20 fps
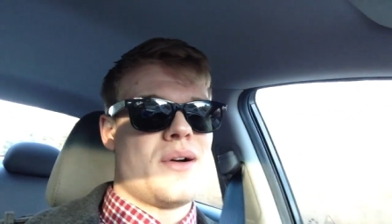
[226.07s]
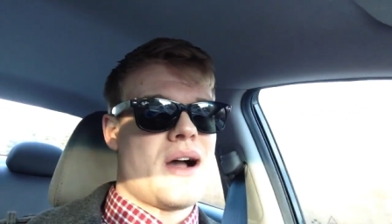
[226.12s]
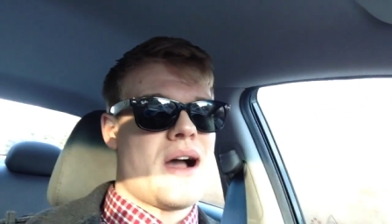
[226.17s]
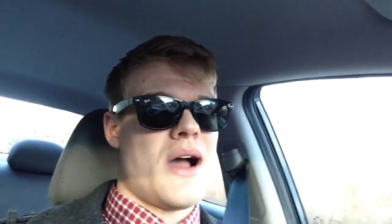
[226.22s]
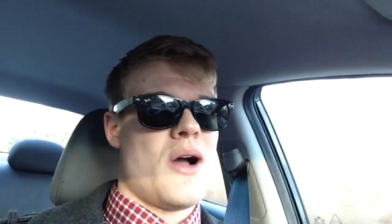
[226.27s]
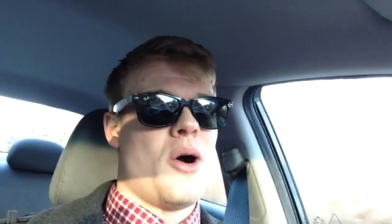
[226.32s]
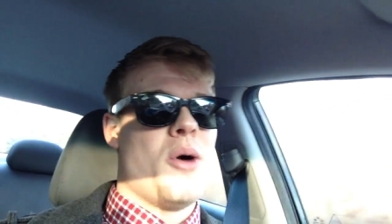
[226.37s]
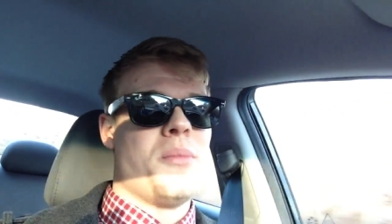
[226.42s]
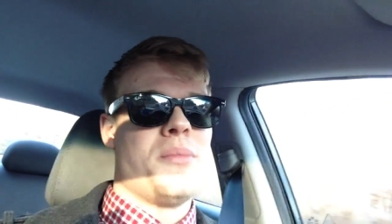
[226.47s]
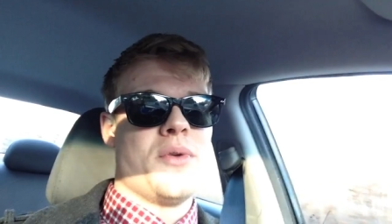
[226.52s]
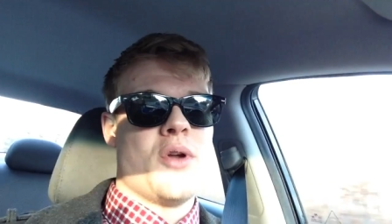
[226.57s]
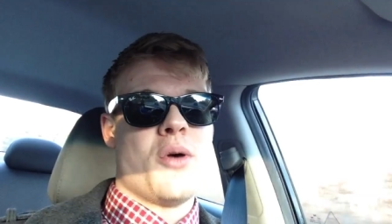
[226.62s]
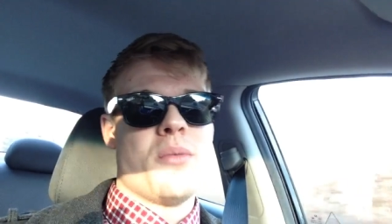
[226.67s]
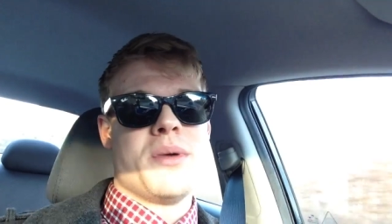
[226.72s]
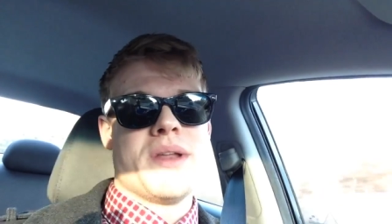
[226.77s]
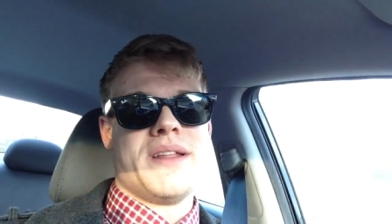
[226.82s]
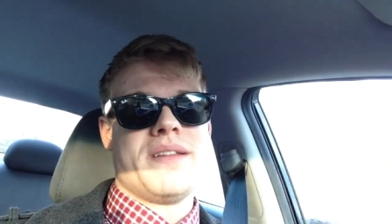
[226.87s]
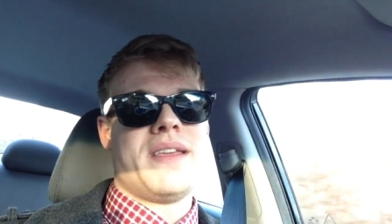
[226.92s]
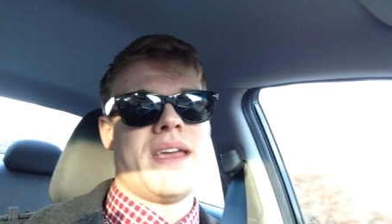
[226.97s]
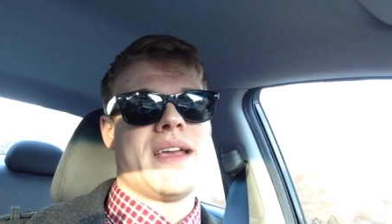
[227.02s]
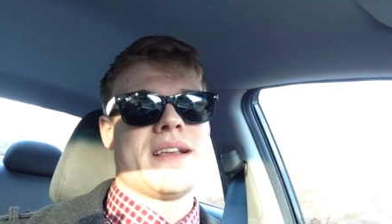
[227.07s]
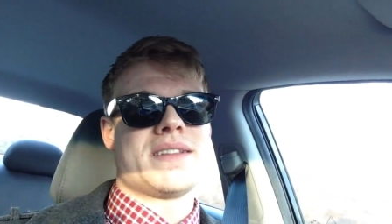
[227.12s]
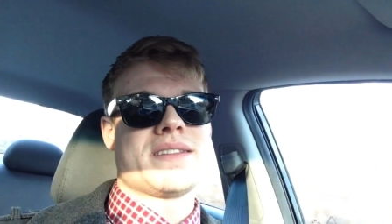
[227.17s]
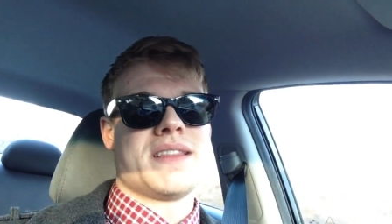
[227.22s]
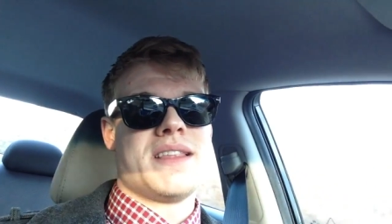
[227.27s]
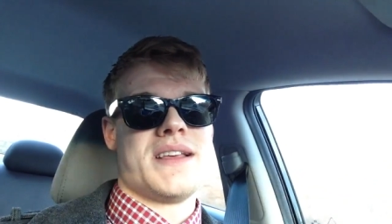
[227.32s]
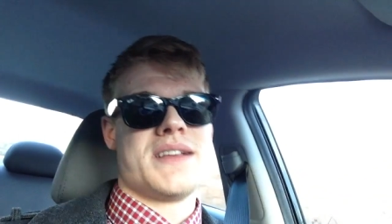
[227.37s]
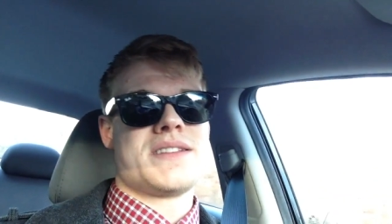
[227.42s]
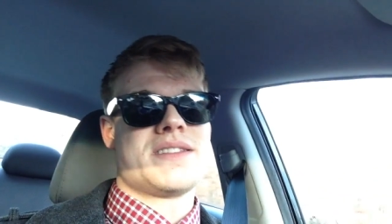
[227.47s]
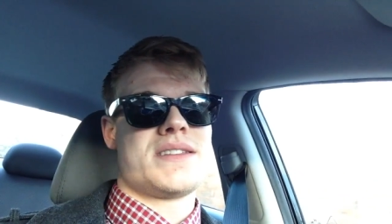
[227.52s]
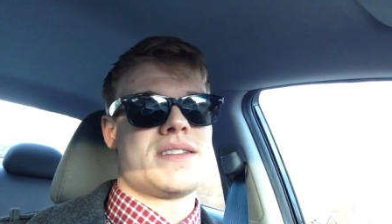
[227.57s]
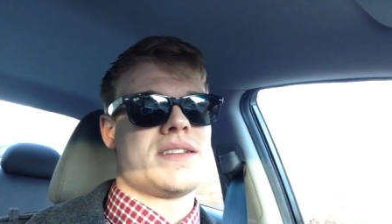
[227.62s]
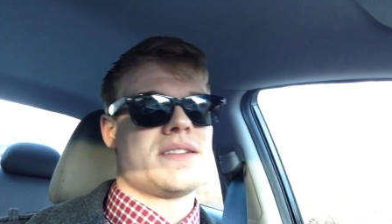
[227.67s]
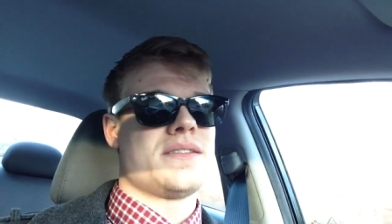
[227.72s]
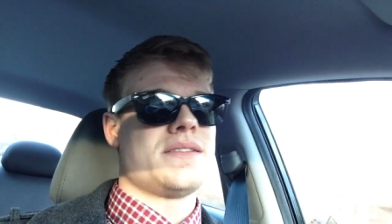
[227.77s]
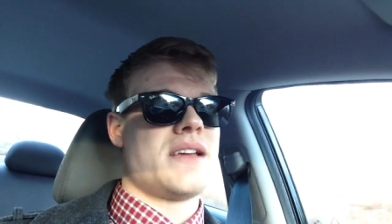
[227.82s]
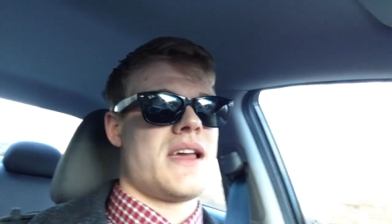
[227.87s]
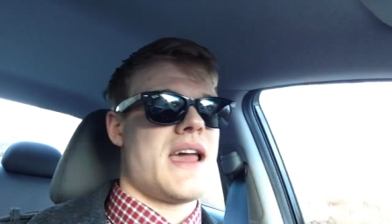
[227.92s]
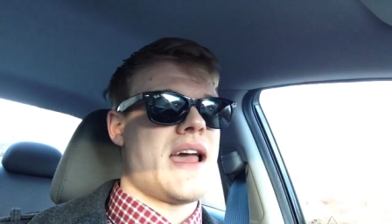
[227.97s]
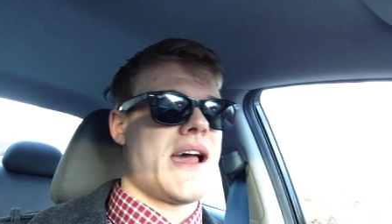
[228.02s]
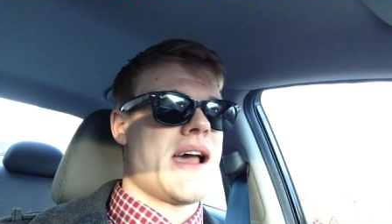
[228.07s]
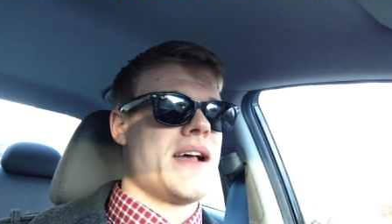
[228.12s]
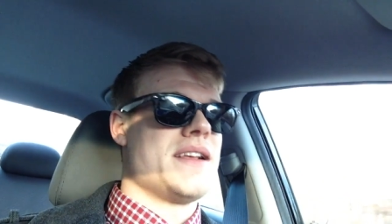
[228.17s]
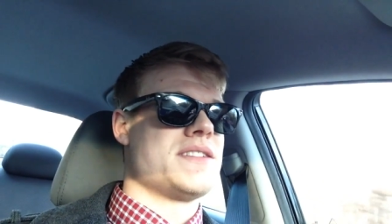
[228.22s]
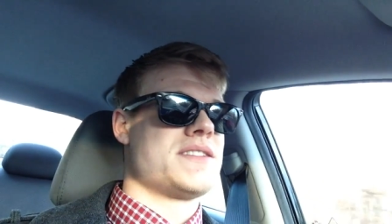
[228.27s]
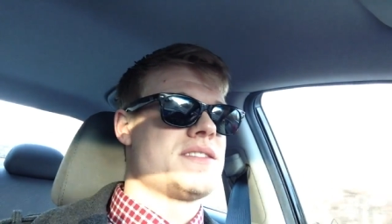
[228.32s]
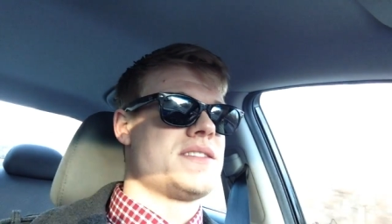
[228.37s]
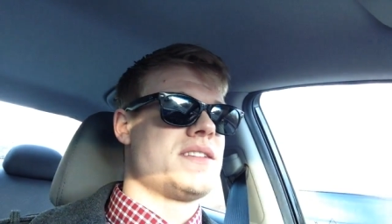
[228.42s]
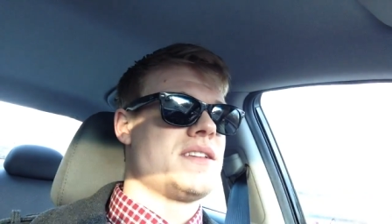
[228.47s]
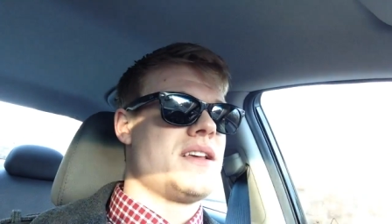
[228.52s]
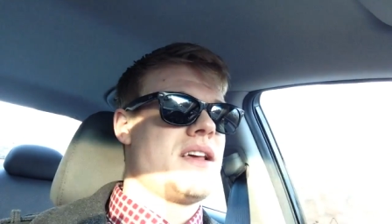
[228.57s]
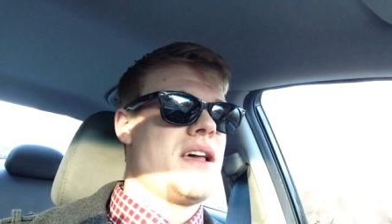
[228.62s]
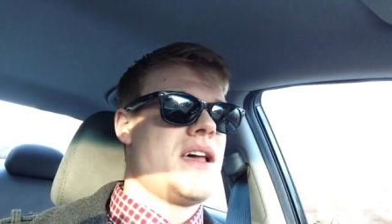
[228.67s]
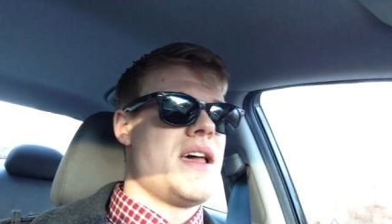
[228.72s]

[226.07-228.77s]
I hope nobody takes this as